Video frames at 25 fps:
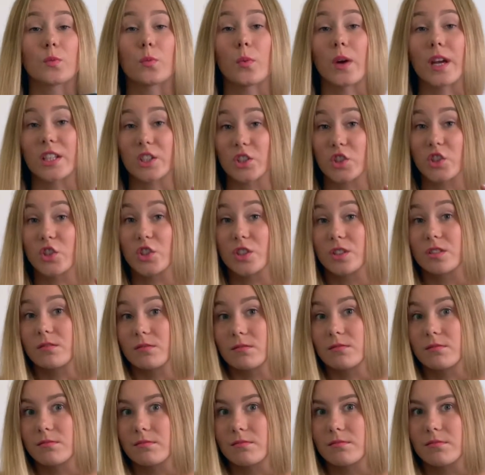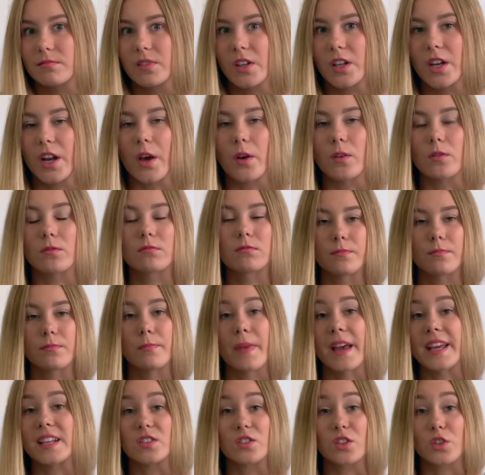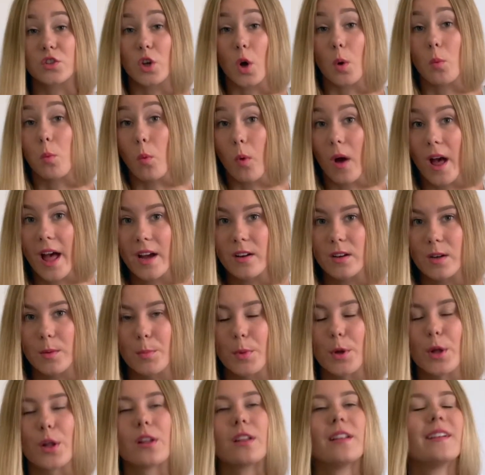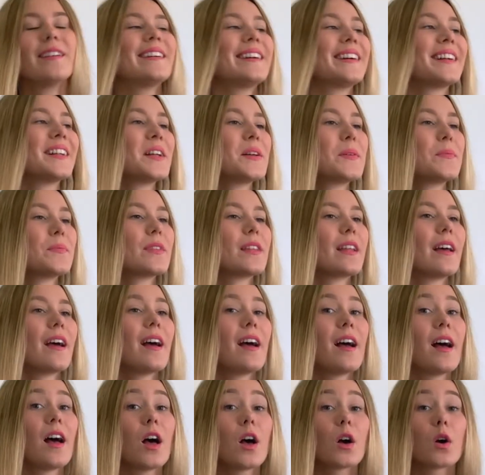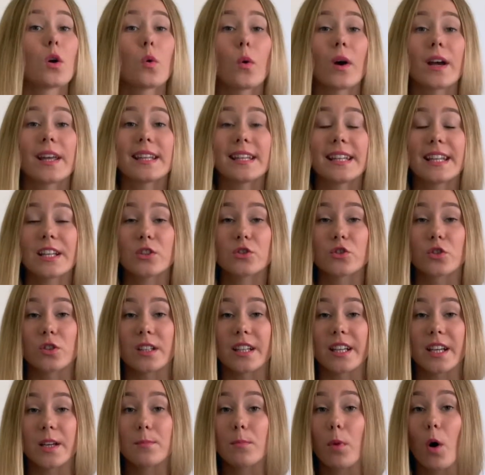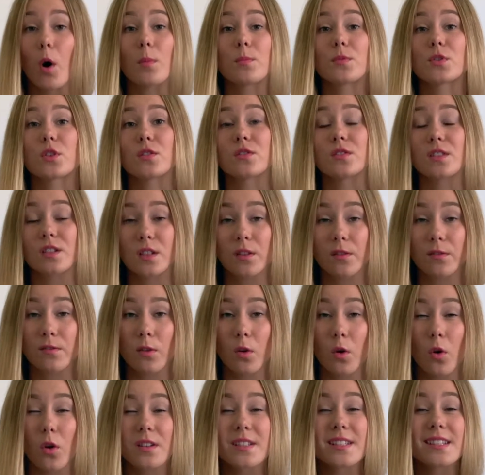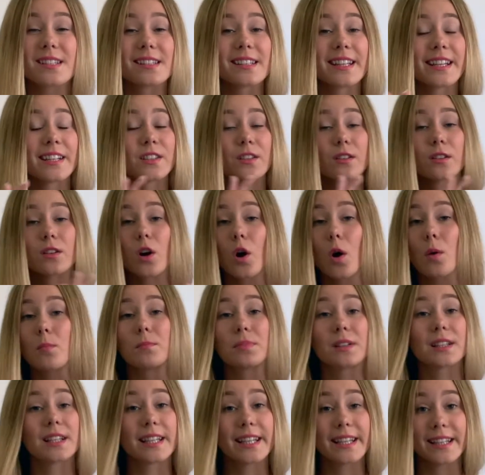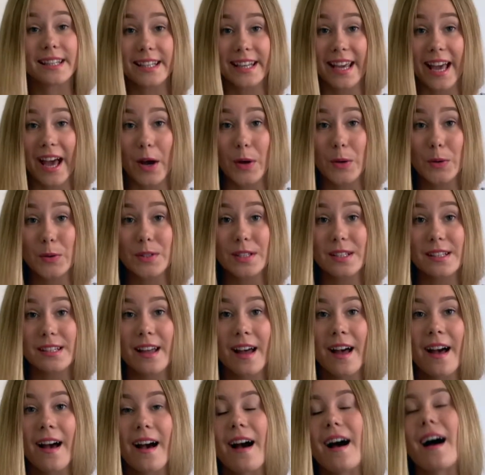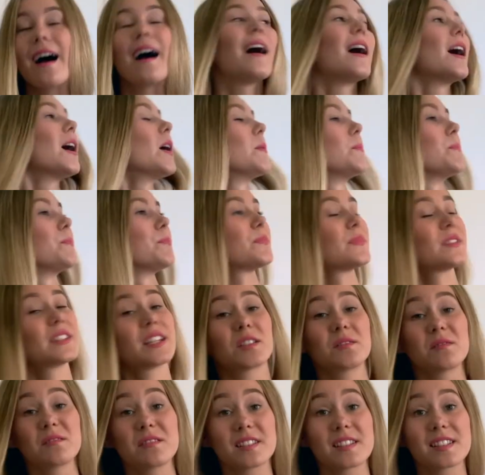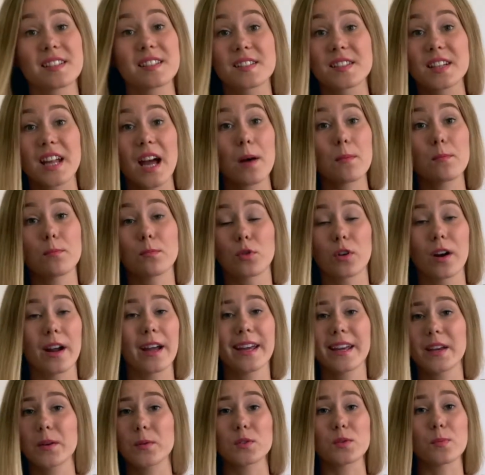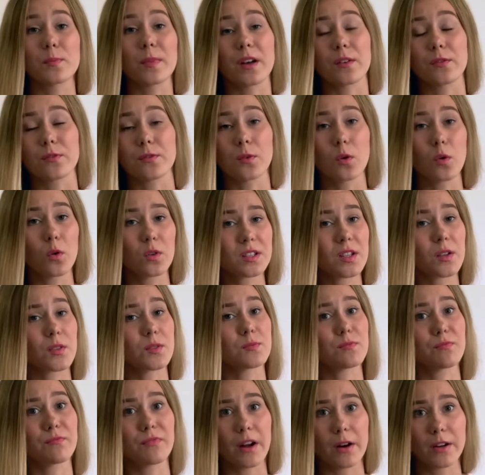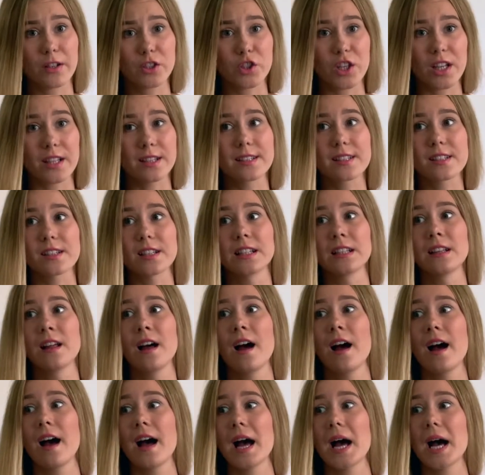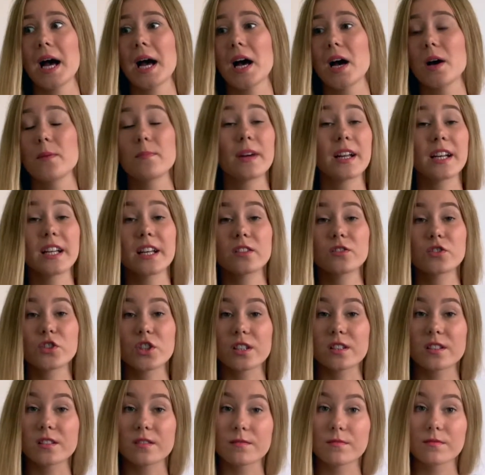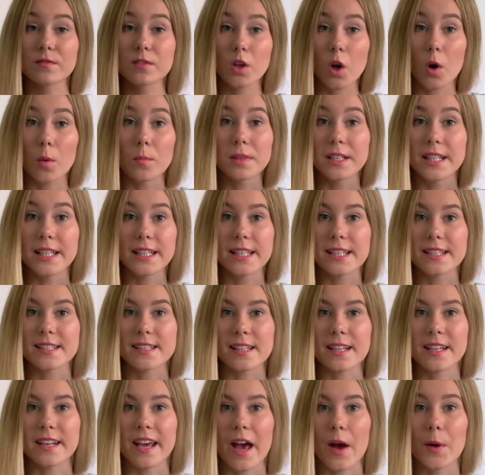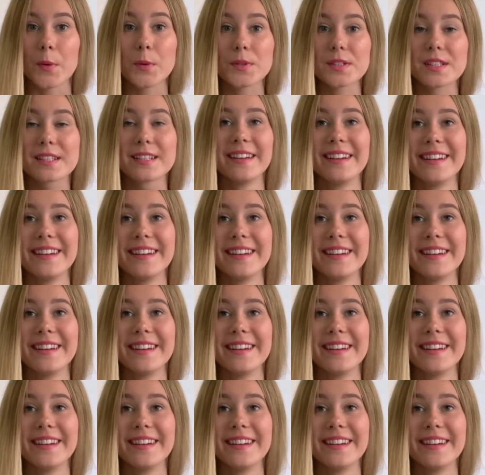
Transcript: which, you know, makes the top wearable, quite literally popped onto the floor, slid completely out, didn't snap, break, it wasn't by force, I was very gentle, and it just completely slid out.